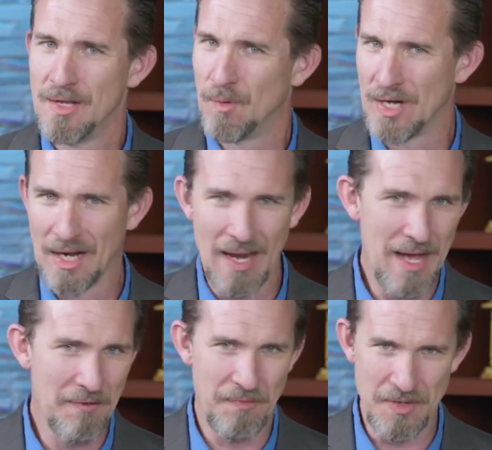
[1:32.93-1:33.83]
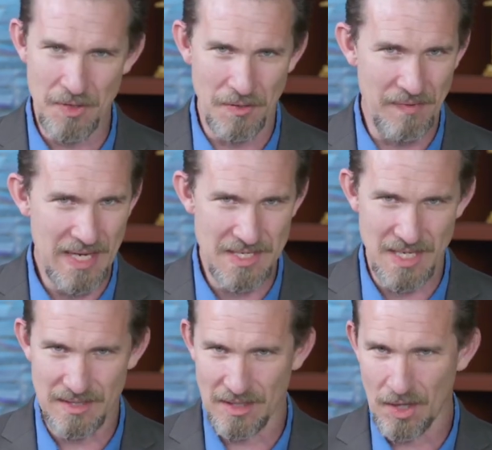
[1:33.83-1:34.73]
would love for you to visit the